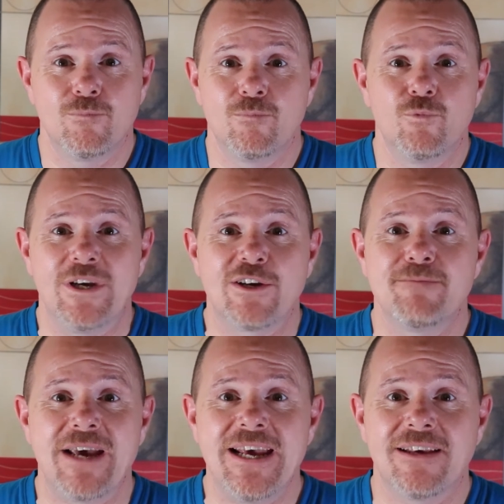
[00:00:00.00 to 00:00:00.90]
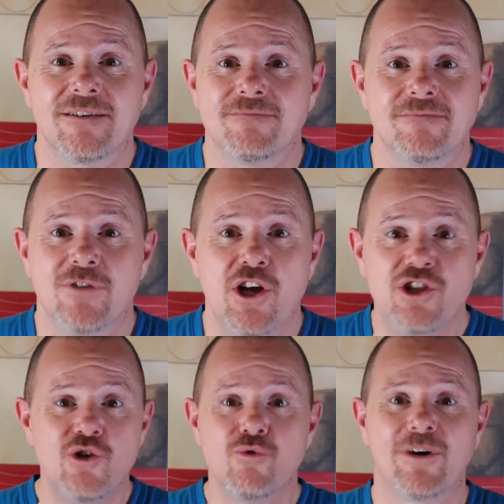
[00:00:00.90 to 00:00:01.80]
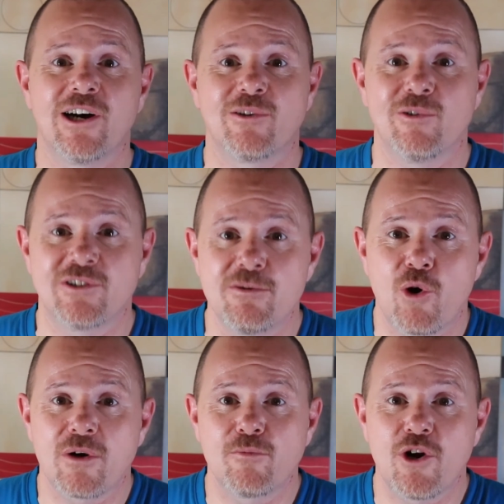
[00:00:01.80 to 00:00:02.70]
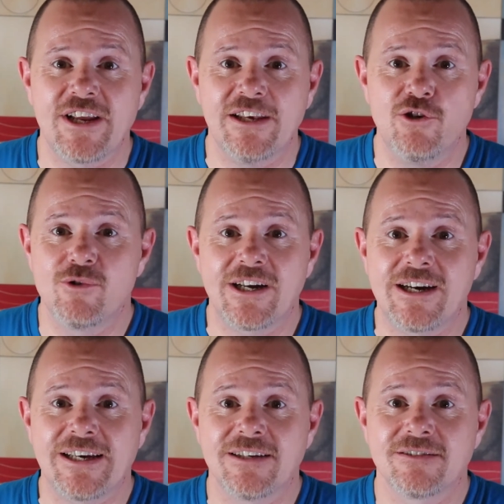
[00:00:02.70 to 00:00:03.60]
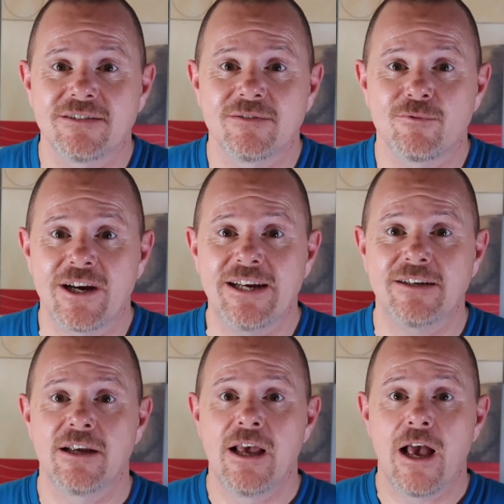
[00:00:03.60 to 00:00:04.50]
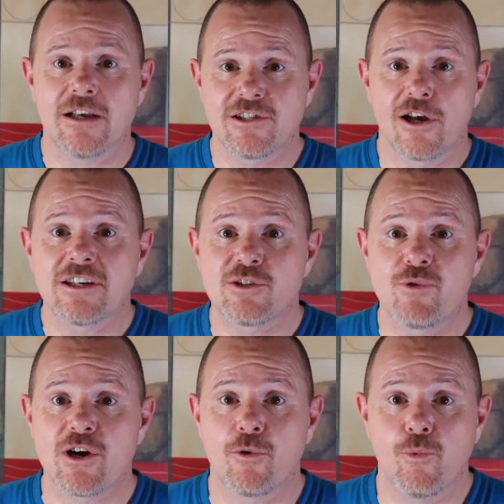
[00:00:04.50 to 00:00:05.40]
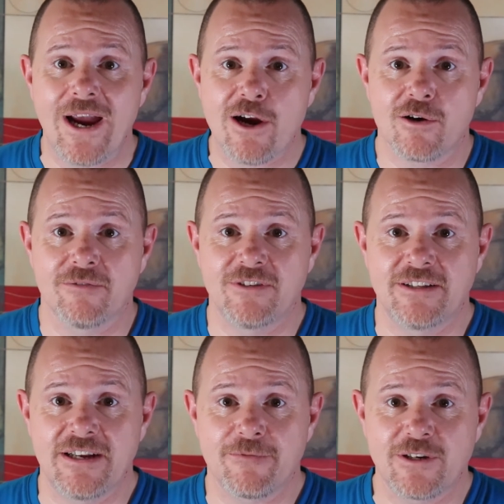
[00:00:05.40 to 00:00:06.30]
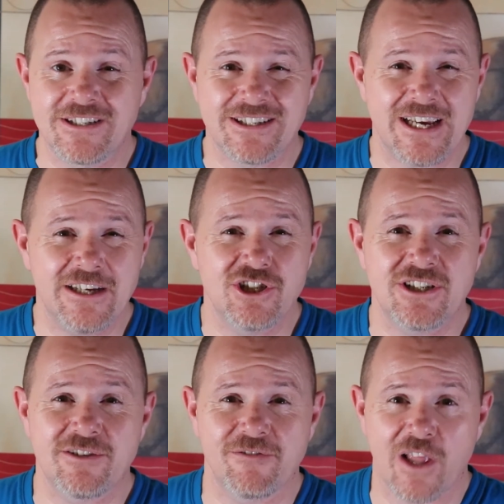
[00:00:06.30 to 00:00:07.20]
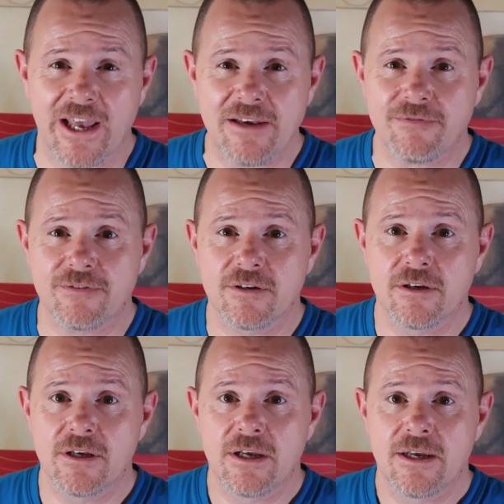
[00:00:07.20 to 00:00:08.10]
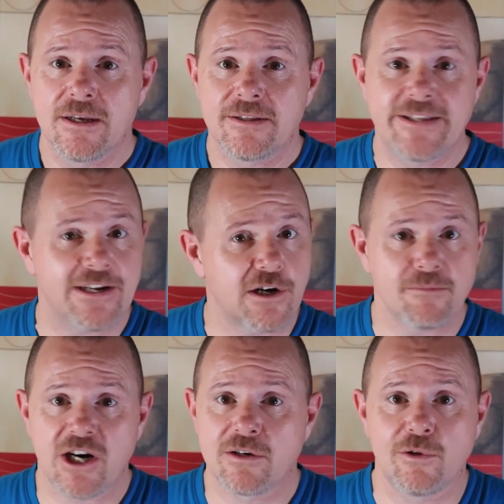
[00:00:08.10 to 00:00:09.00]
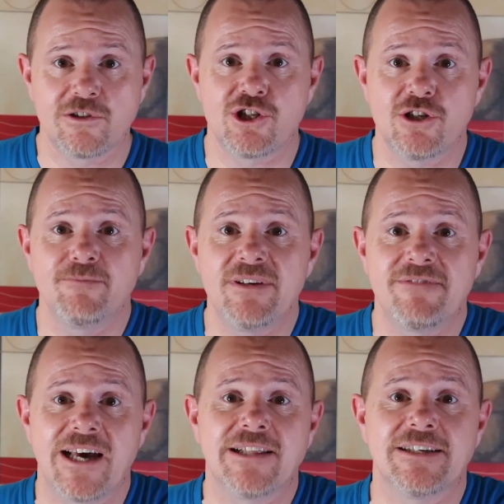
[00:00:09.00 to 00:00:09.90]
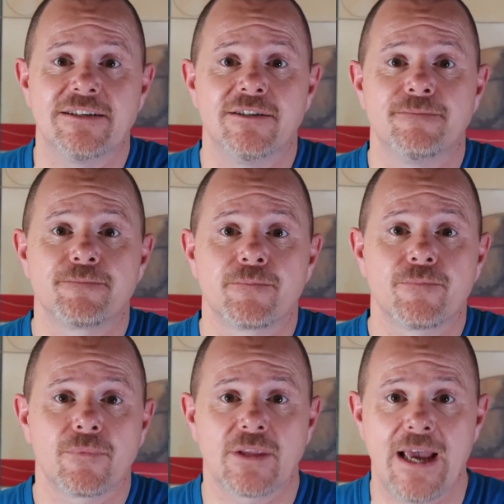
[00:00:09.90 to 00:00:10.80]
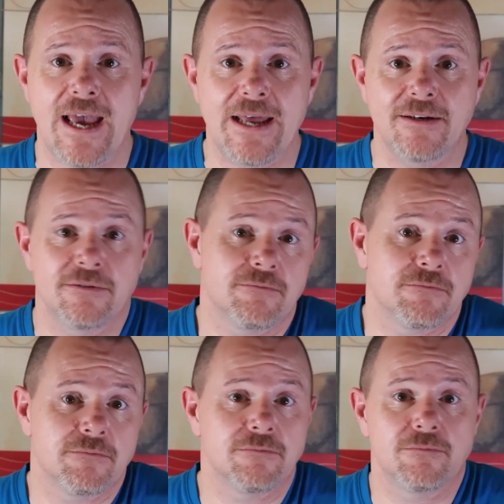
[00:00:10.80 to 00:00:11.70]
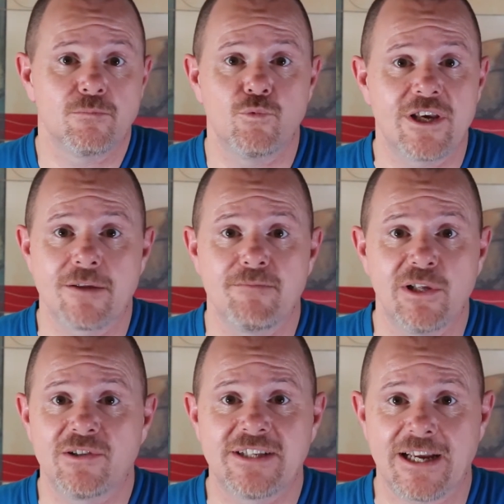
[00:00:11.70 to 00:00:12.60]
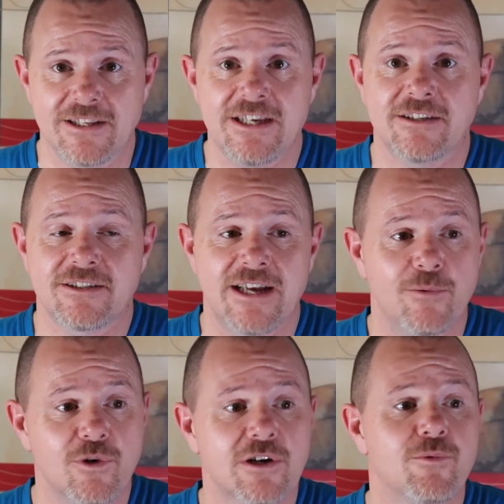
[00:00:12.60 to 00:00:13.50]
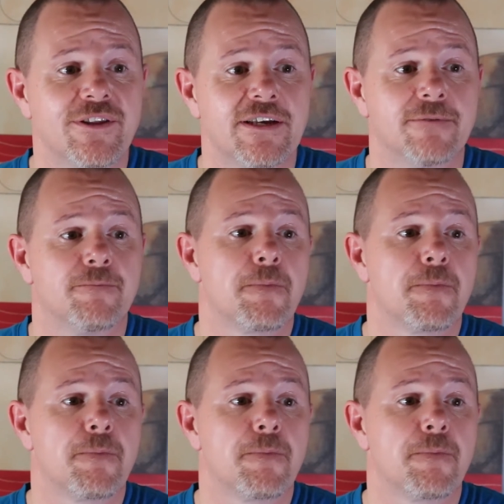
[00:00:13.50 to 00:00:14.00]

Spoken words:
we could make a new model tomorrow morning, you and I, right? As long as we're aware of the different stages of life, then our model should be valid, and we can build techniques that work with it.